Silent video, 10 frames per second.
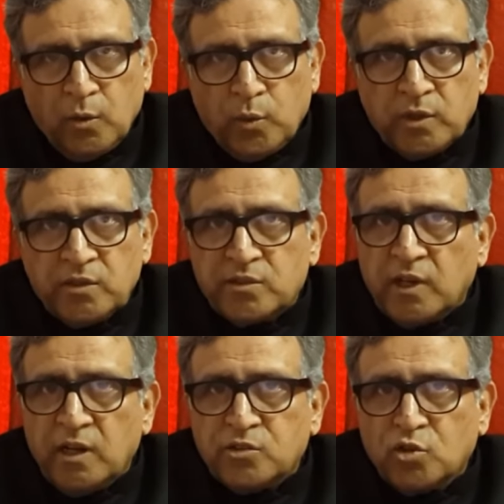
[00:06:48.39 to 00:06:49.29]
with his
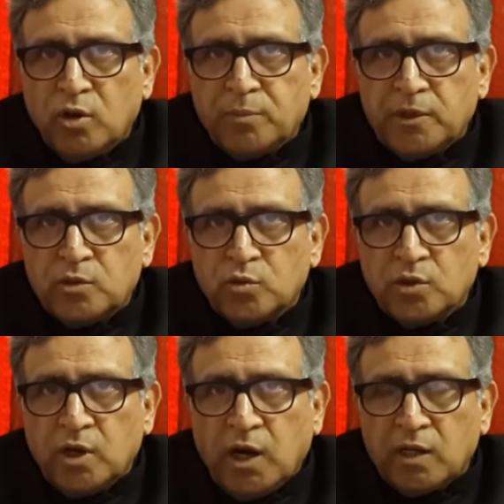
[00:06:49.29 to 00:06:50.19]
telescope into
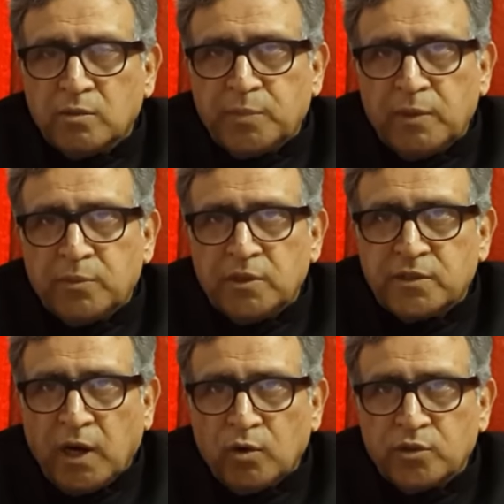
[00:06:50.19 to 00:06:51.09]
the other
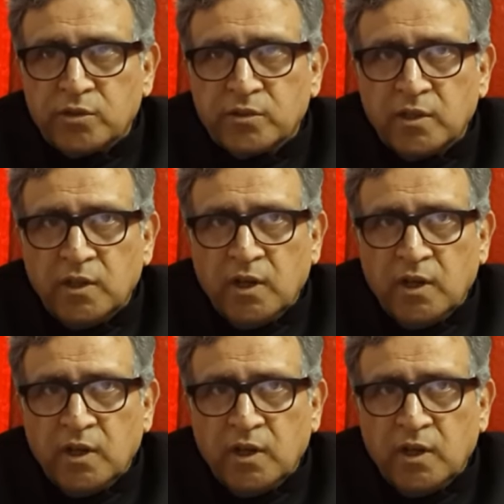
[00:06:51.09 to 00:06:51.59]
people's houses,